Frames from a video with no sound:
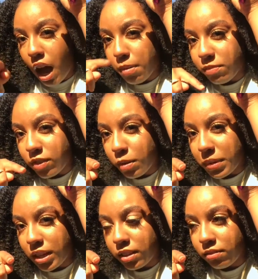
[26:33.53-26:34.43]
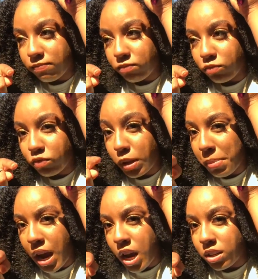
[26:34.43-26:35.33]
Still got to do cross country,
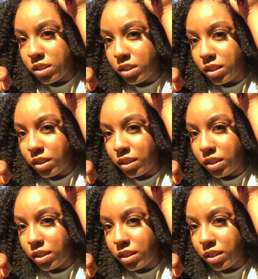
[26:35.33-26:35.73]
and that's like